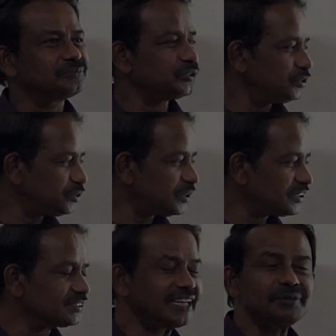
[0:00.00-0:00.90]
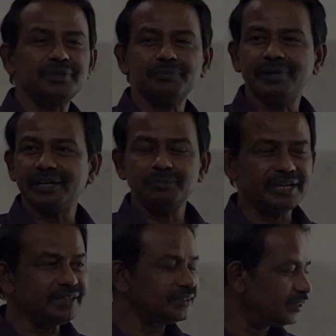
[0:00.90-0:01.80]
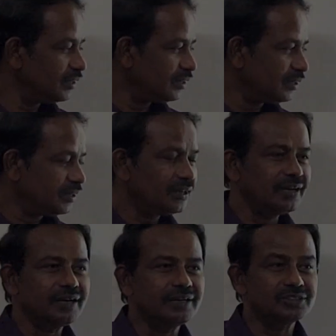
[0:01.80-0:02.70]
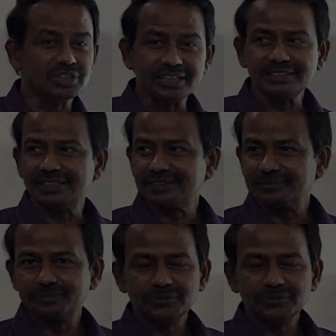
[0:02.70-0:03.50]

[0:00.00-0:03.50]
So this was the statement made by Schrödinger.